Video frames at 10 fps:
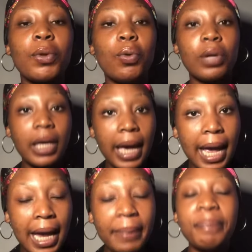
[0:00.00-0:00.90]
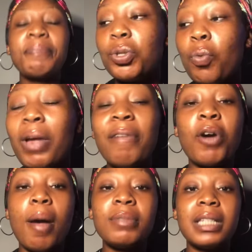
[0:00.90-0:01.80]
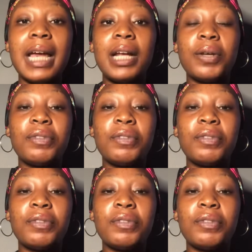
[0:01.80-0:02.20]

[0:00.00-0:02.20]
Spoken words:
Okay, so we have come to the end of